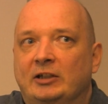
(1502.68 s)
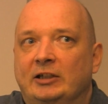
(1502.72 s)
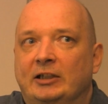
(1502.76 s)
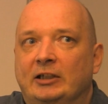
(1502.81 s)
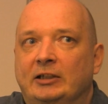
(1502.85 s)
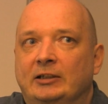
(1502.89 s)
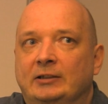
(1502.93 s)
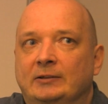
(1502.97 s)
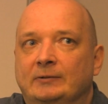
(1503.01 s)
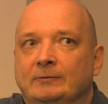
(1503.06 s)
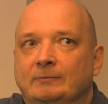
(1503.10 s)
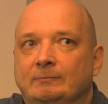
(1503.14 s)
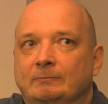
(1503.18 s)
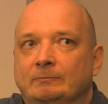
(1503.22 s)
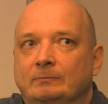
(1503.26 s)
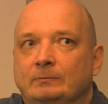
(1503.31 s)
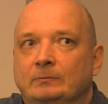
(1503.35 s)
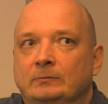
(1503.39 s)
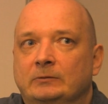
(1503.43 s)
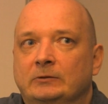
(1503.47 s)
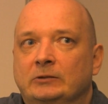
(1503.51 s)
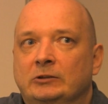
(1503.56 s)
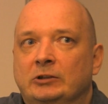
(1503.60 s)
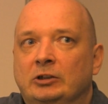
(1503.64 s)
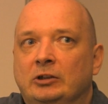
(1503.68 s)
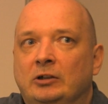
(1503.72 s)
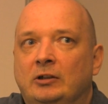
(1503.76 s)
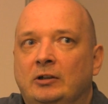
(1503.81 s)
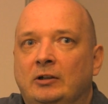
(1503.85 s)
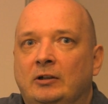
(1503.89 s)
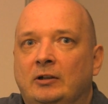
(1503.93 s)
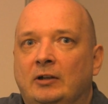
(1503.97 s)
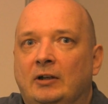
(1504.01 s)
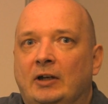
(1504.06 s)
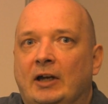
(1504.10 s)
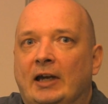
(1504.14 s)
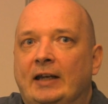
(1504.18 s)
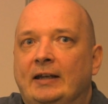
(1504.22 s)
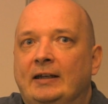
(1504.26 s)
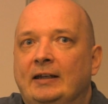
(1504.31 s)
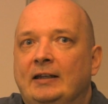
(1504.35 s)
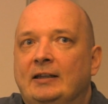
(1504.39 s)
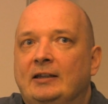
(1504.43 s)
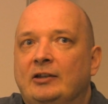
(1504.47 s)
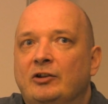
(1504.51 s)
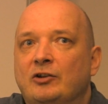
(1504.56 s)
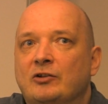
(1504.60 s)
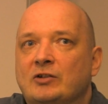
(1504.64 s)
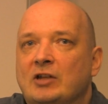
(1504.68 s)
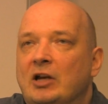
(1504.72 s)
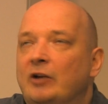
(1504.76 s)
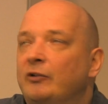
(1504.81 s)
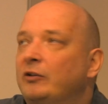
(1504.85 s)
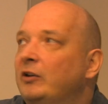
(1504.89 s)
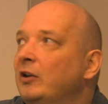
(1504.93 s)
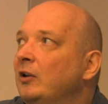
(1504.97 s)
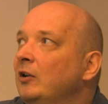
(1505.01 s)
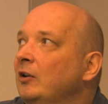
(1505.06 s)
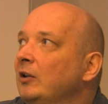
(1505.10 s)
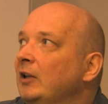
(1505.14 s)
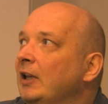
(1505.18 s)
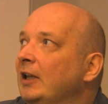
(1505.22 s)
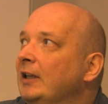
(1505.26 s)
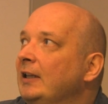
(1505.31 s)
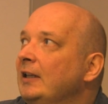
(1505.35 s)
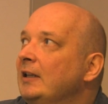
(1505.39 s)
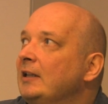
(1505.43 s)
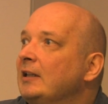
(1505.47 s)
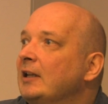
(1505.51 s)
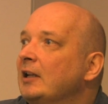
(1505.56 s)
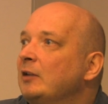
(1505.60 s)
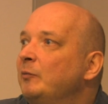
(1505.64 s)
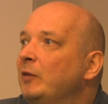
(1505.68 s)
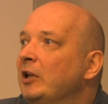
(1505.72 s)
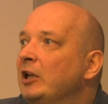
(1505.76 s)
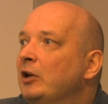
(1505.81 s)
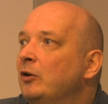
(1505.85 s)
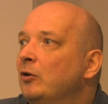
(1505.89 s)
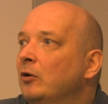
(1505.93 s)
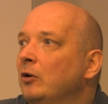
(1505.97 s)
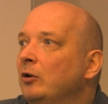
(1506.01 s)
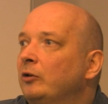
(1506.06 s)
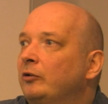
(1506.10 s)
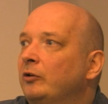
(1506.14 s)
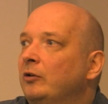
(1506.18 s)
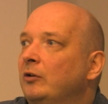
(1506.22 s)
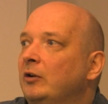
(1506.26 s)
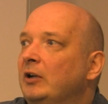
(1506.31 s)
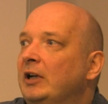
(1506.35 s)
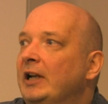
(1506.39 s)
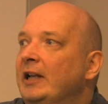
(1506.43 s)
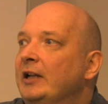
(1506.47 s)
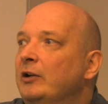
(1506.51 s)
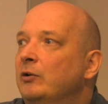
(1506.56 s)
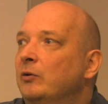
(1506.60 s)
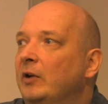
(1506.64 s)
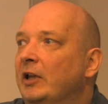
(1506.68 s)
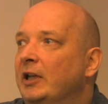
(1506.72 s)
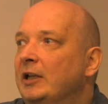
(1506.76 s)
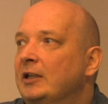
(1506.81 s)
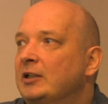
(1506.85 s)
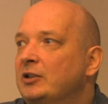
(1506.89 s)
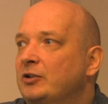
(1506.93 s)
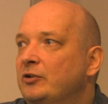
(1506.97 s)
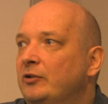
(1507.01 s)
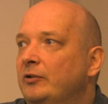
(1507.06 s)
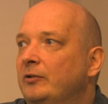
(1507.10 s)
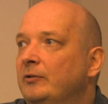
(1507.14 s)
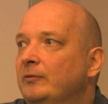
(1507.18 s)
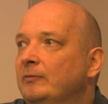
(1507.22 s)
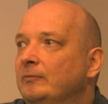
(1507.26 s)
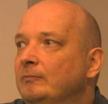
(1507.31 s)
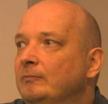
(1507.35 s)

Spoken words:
really. and it turns out that it can be called regulation.